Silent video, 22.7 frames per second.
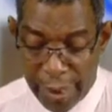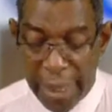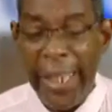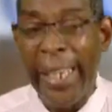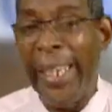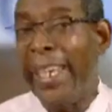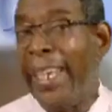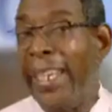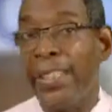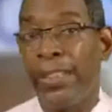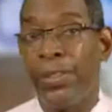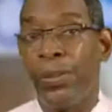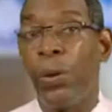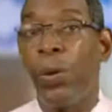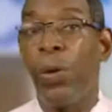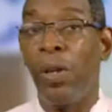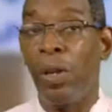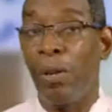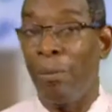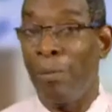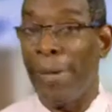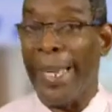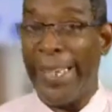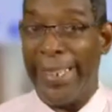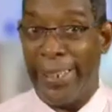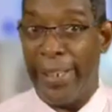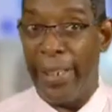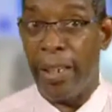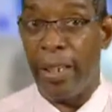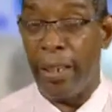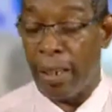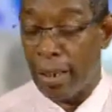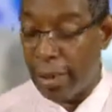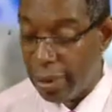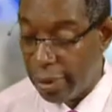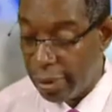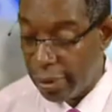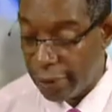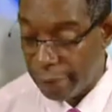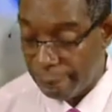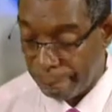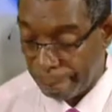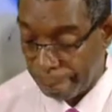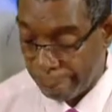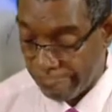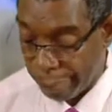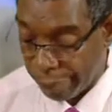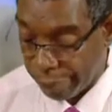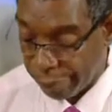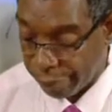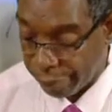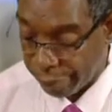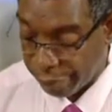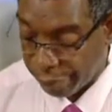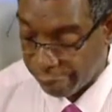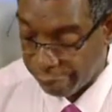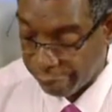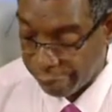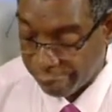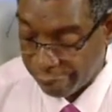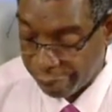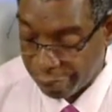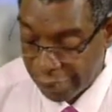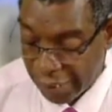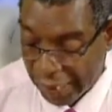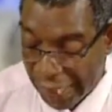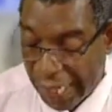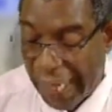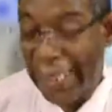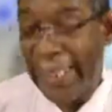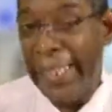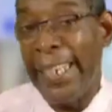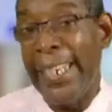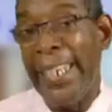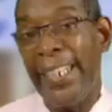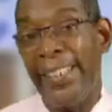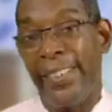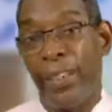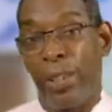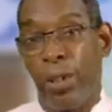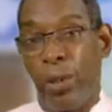He is Almighty God, and He is a